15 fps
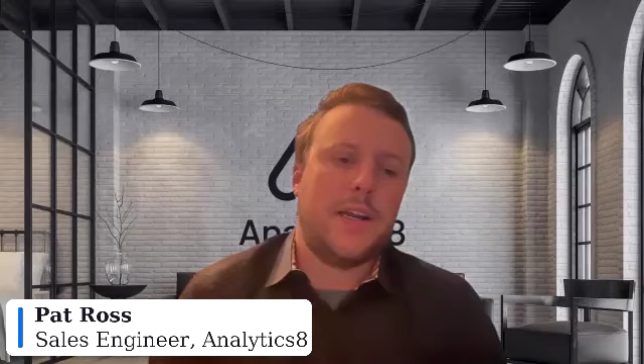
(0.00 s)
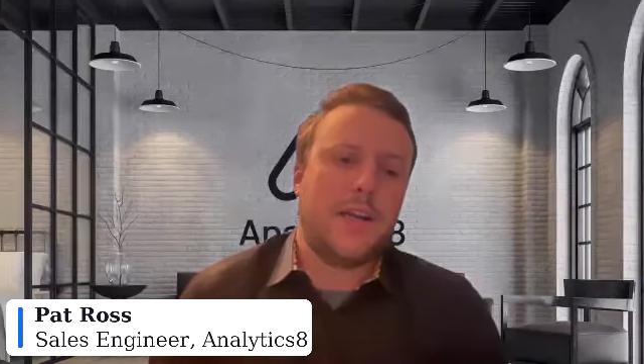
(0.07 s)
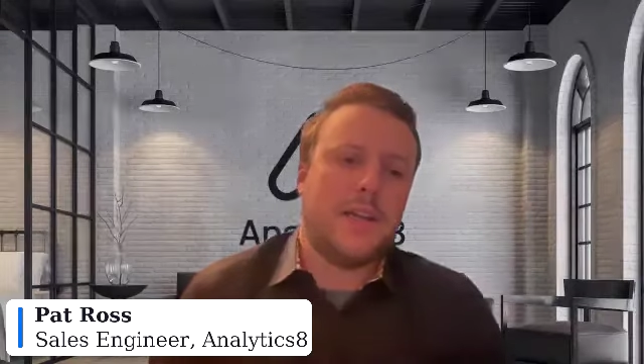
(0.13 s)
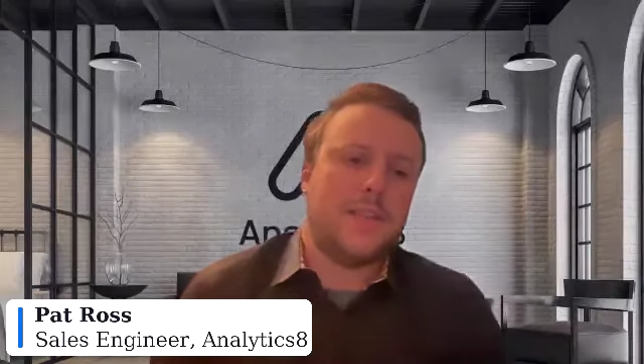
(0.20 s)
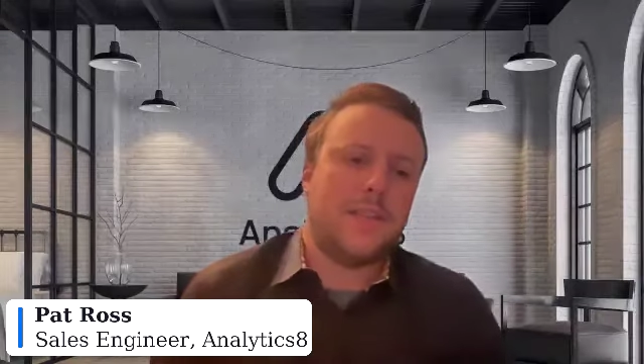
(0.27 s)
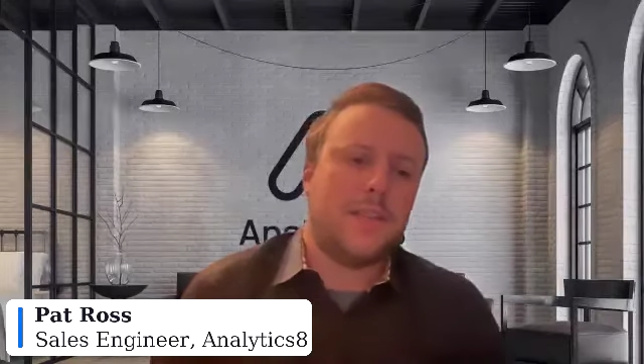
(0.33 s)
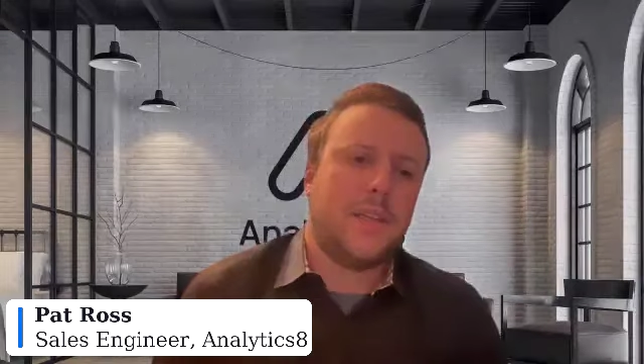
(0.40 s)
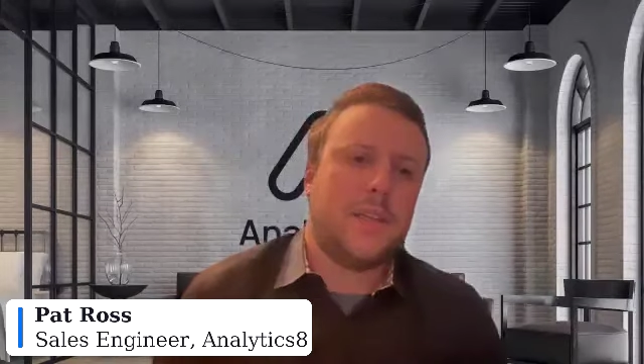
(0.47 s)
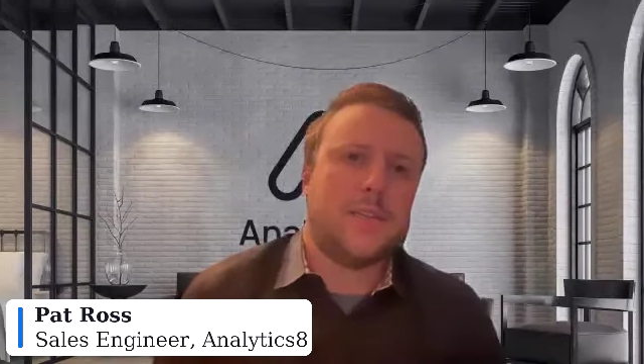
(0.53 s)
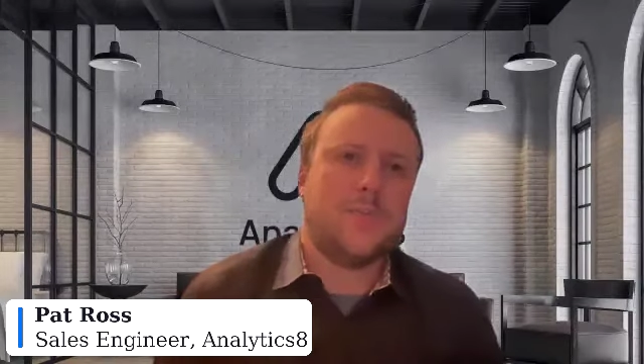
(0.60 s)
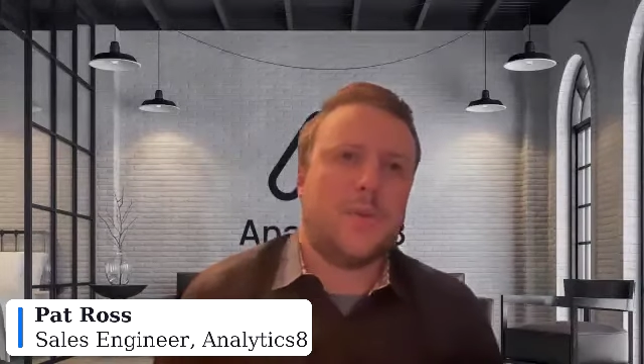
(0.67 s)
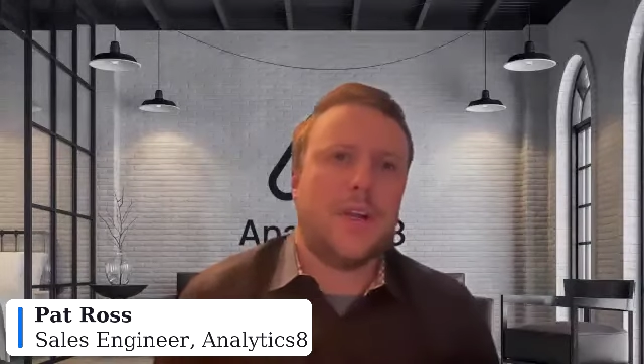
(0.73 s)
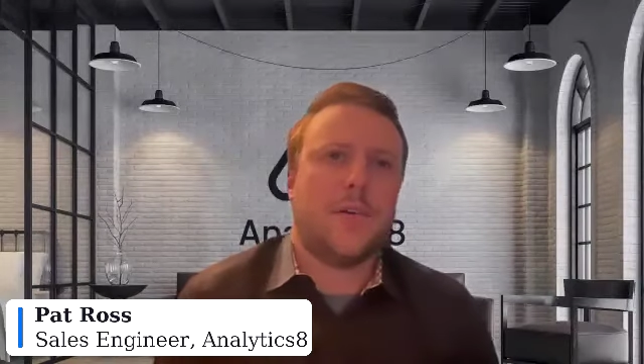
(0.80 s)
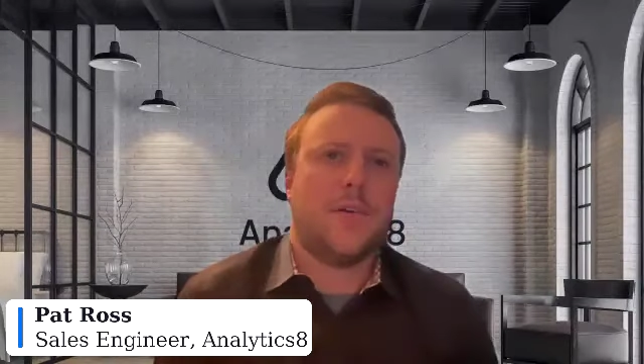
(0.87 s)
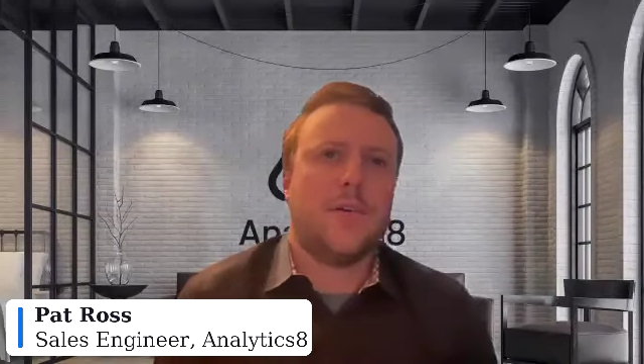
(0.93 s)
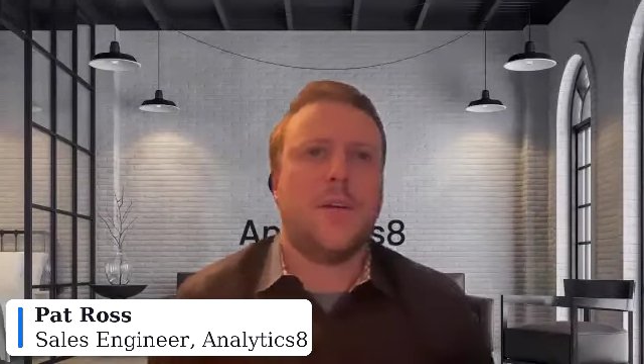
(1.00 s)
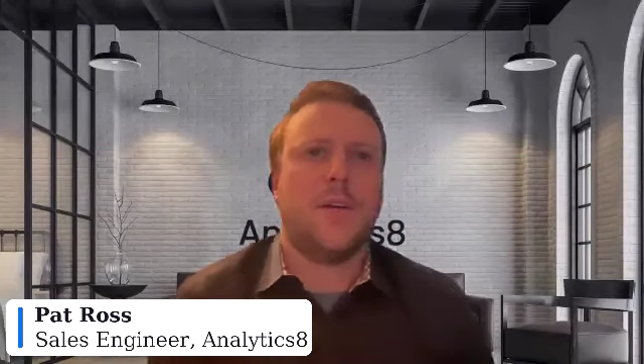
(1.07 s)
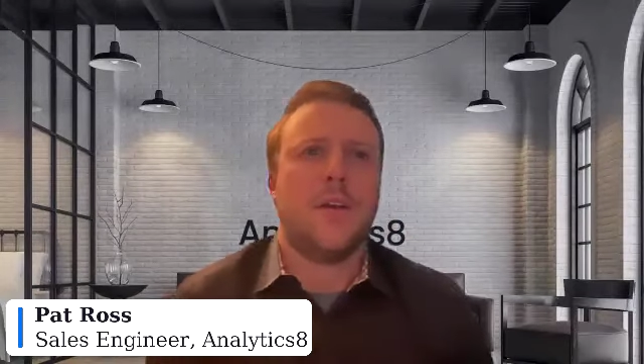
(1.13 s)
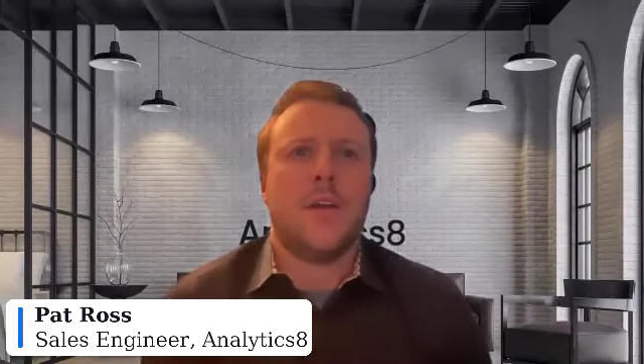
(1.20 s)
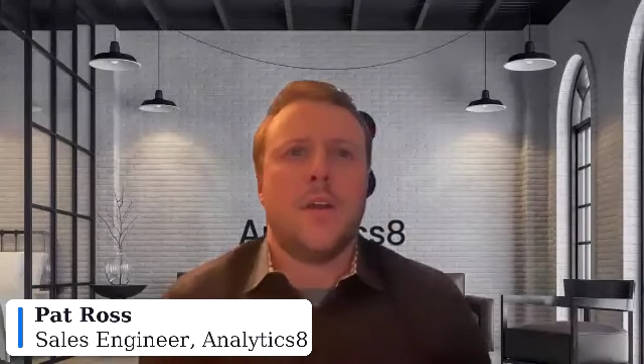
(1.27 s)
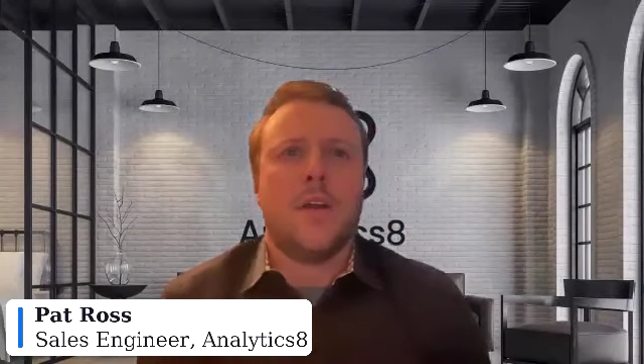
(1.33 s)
great answer. Thanks, Michael.